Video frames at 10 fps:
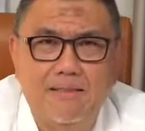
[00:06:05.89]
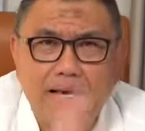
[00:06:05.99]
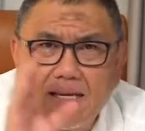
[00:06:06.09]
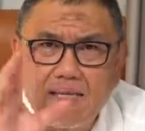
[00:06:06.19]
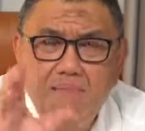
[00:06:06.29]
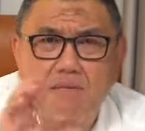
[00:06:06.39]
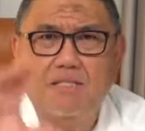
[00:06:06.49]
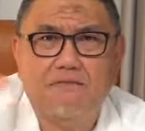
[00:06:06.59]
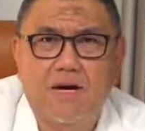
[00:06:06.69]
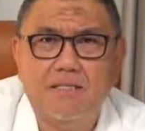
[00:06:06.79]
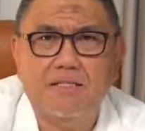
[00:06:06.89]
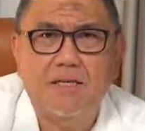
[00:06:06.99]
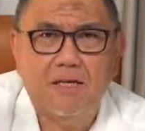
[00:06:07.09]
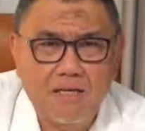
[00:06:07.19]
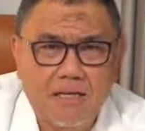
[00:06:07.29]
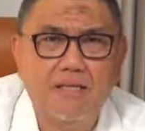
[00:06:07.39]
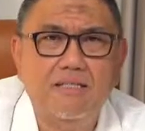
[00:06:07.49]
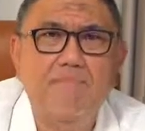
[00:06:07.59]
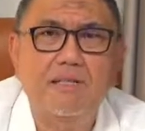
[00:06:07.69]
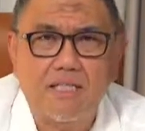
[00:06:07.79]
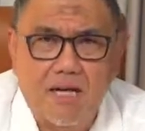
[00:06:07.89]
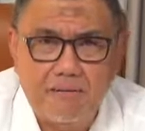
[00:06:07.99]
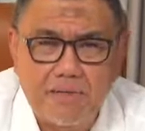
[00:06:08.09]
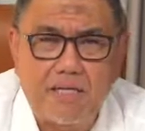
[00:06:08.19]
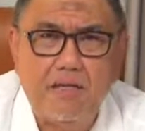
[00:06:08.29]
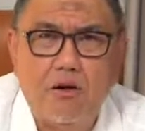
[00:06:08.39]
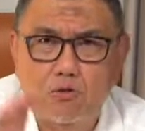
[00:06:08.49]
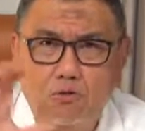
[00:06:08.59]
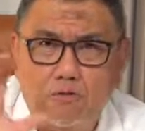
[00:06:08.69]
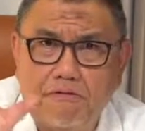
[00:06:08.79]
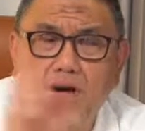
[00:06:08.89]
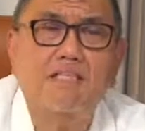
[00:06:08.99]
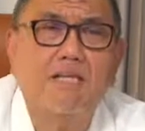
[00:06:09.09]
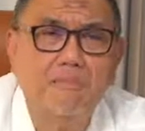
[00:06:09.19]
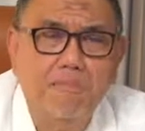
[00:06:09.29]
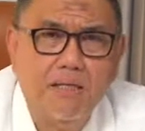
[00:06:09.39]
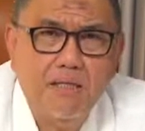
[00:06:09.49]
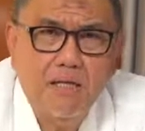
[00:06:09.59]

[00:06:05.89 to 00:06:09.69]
Tachy means fast, cardia means heartbeat. So fast heartbeat.